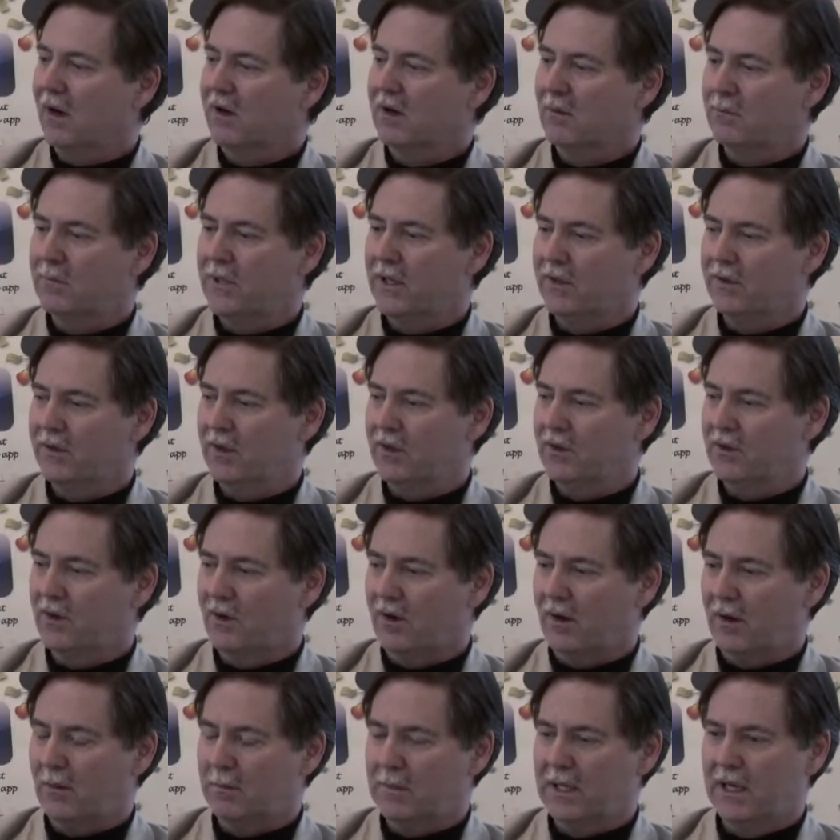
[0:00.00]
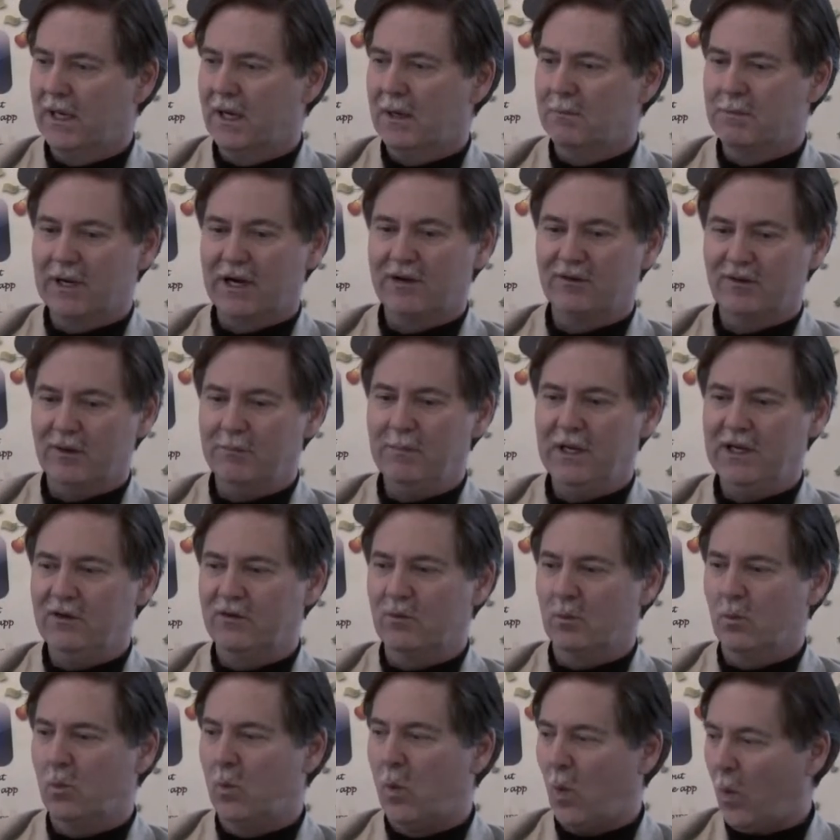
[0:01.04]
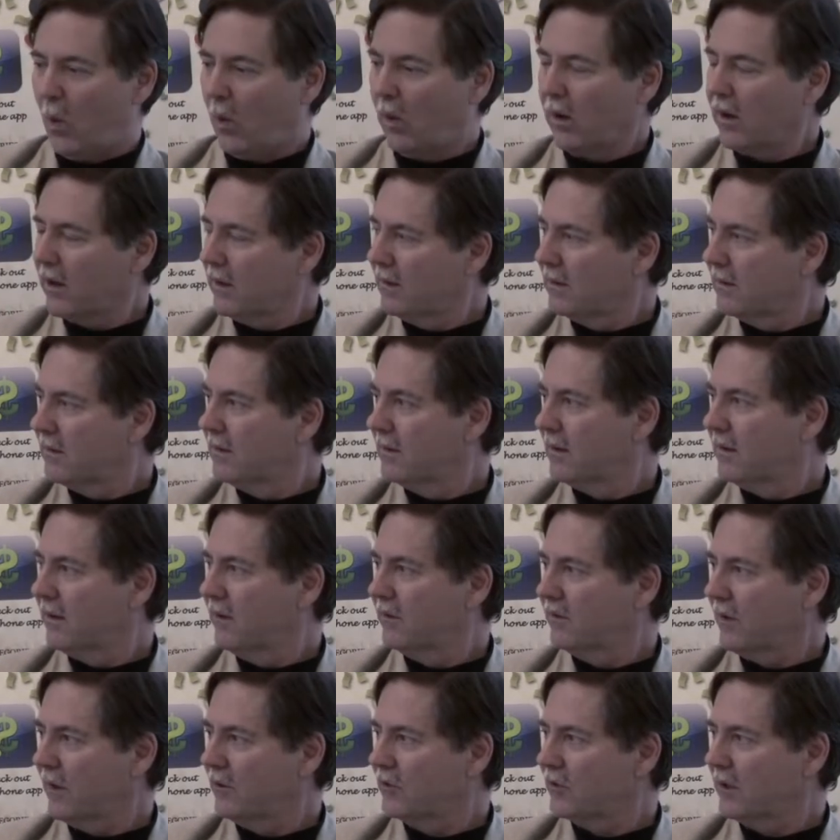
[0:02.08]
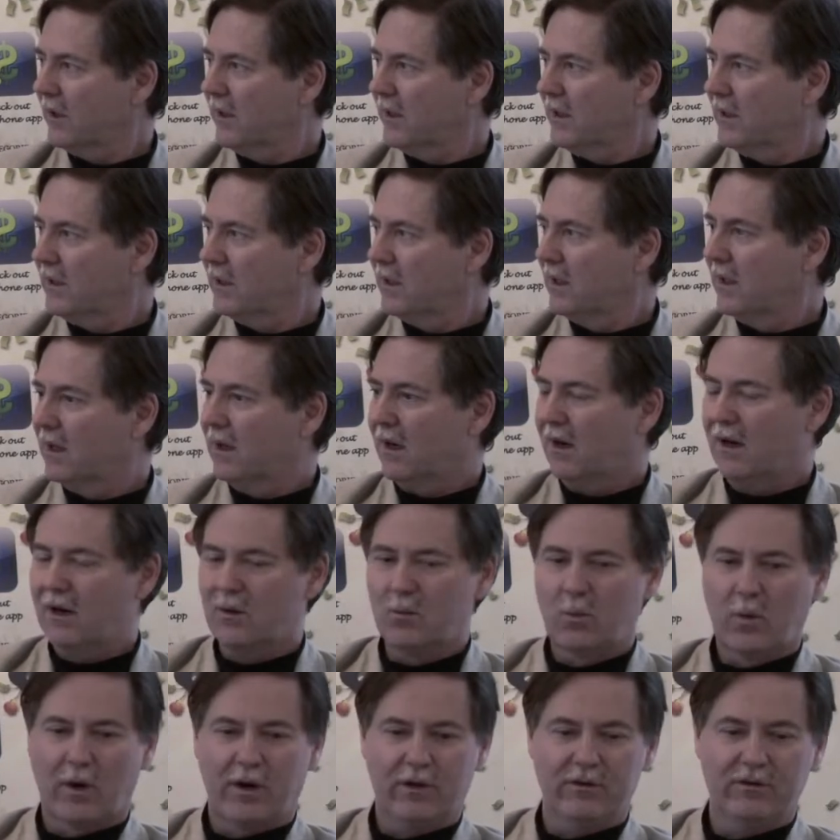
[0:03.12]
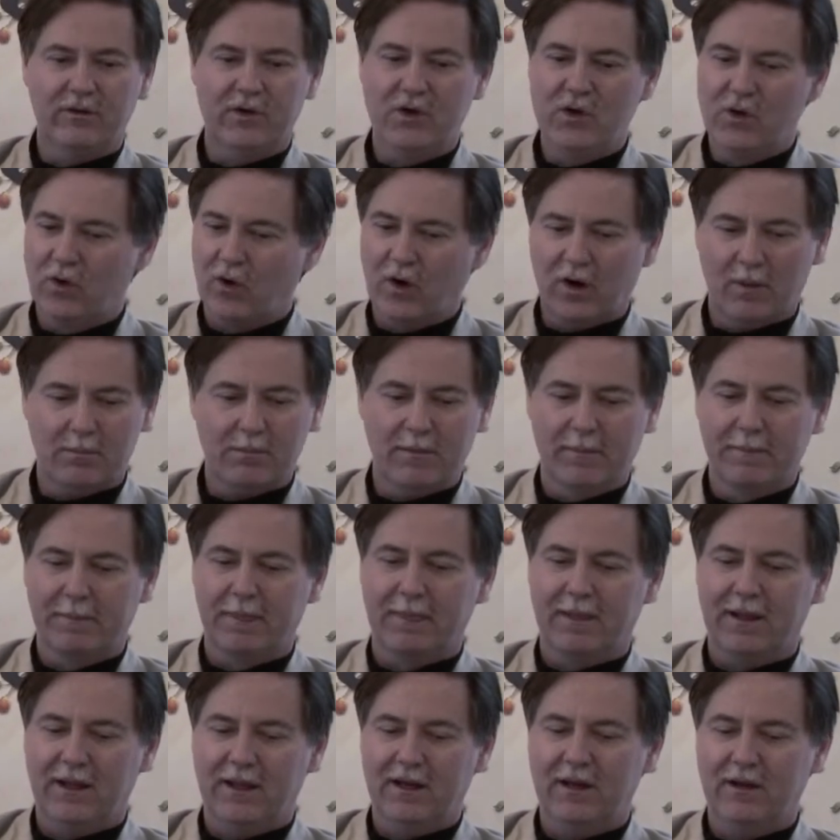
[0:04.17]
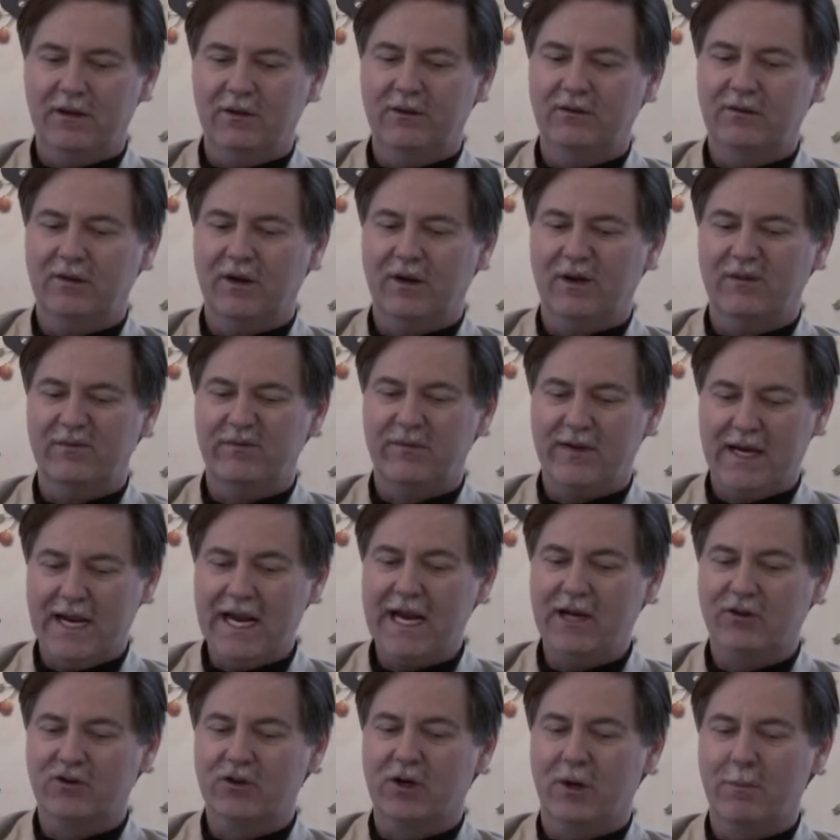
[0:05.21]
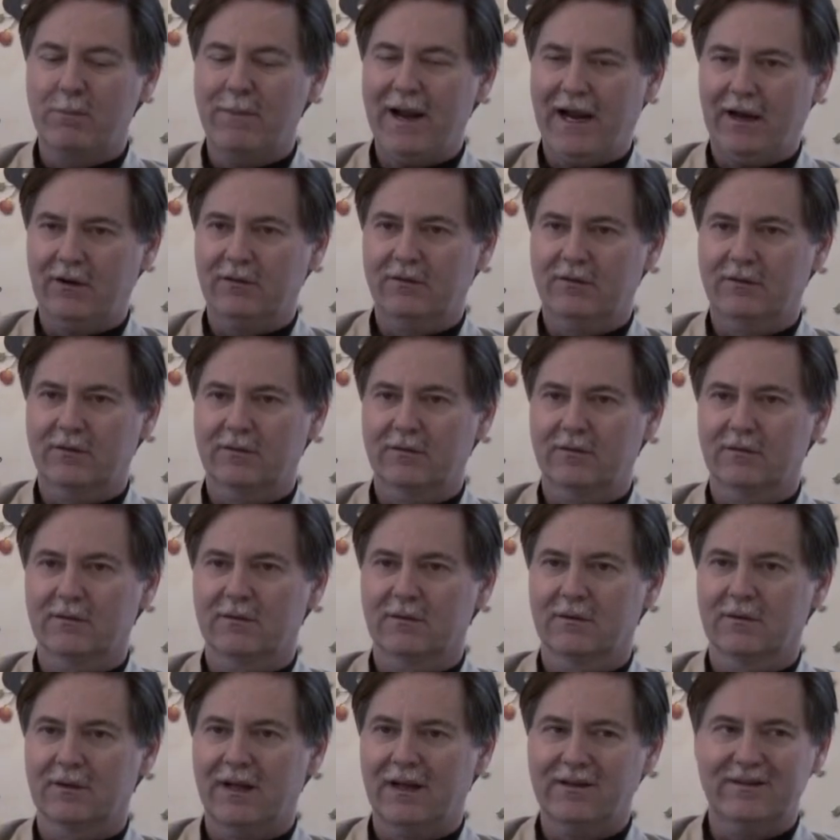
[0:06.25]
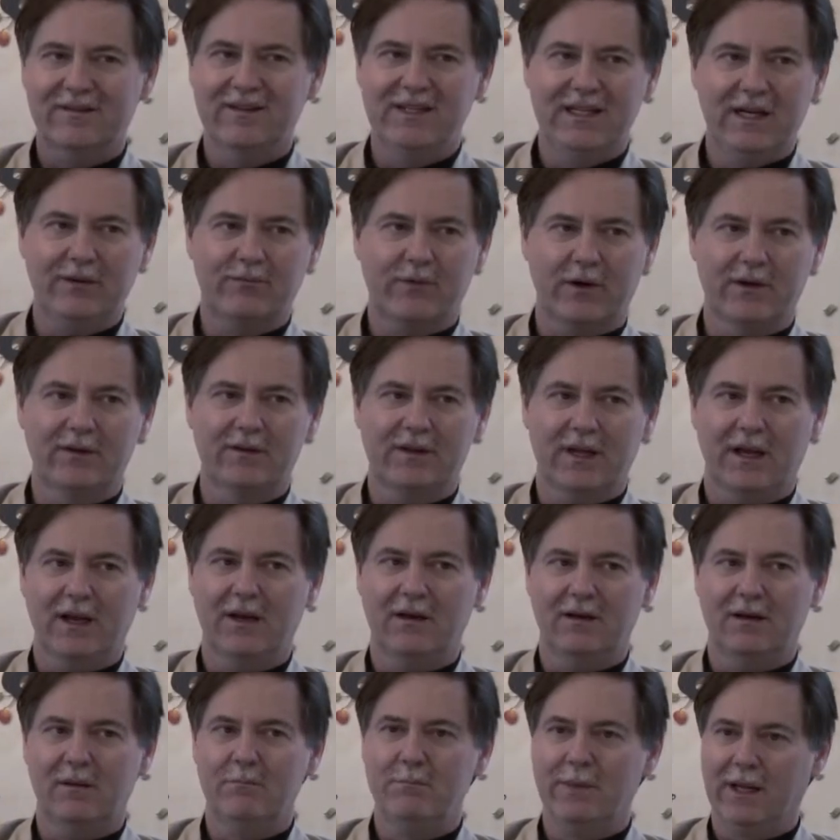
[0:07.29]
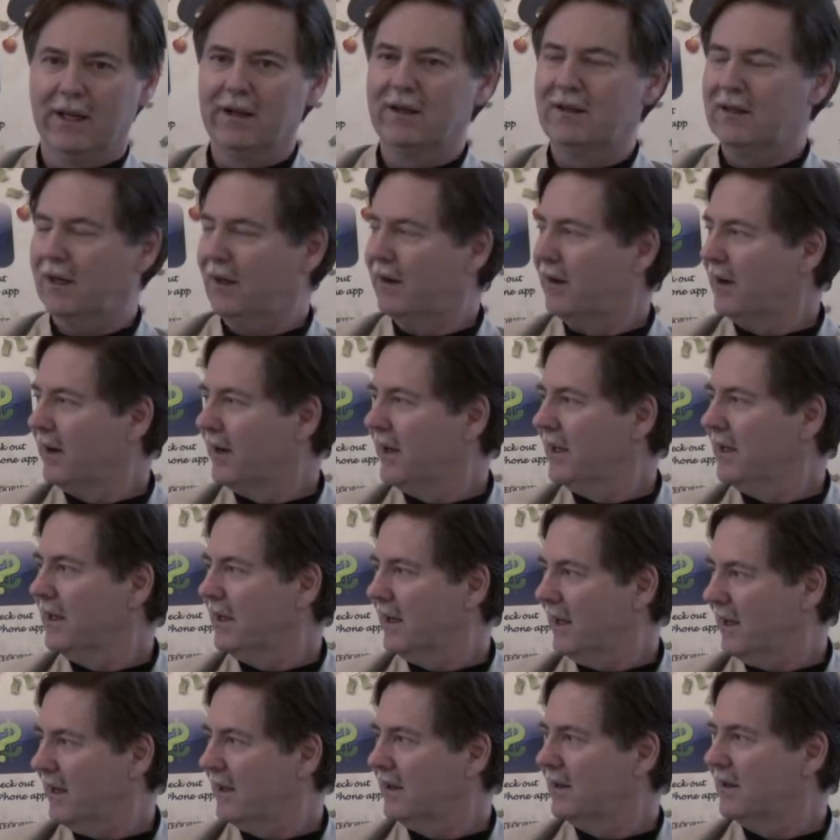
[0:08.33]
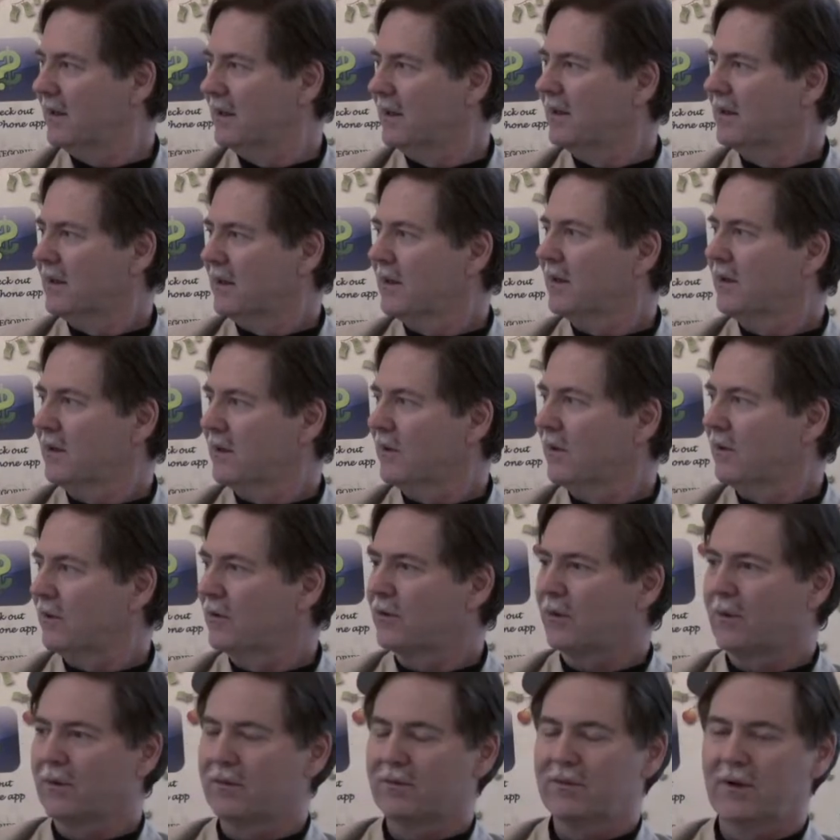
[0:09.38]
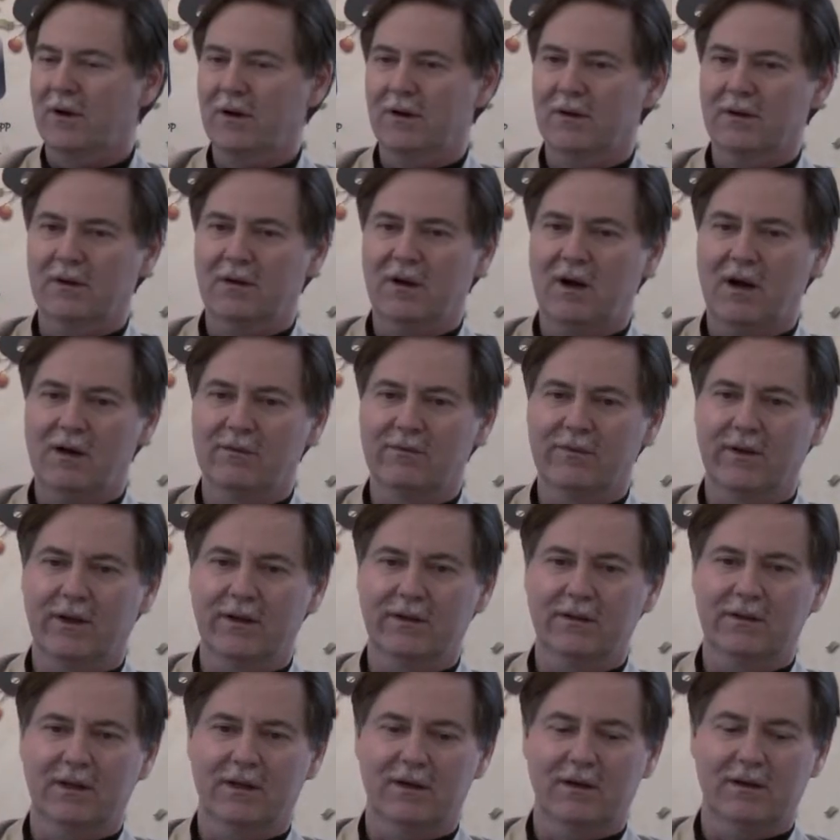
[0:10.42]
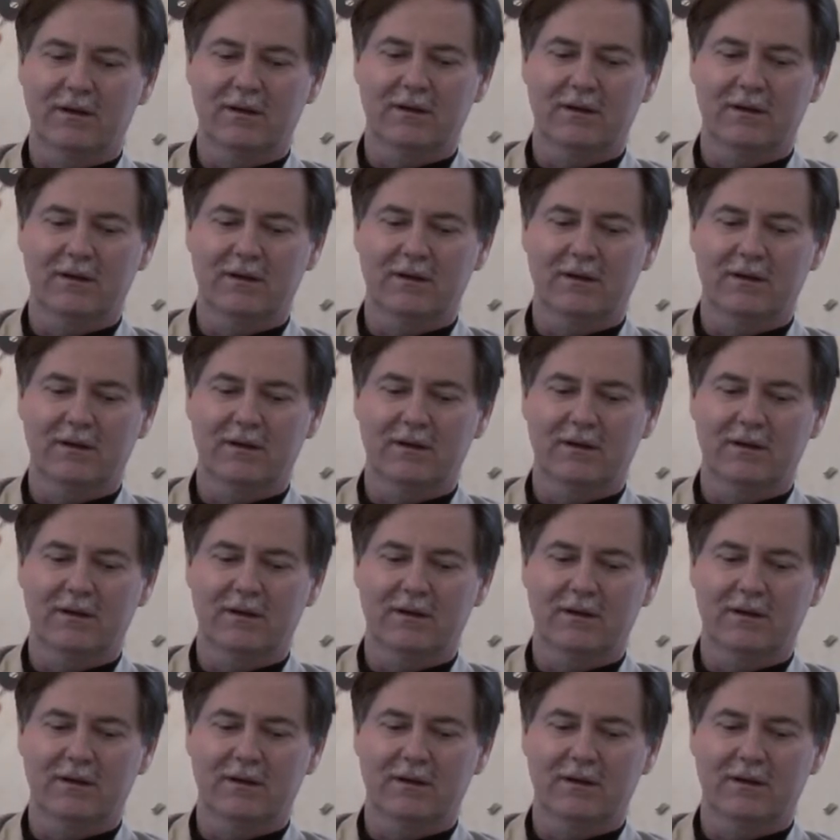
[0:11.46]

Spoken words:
compared to Europe, because it means war, essentially, whereas Europe is a financial mess. That's different than a military and sort of conflict.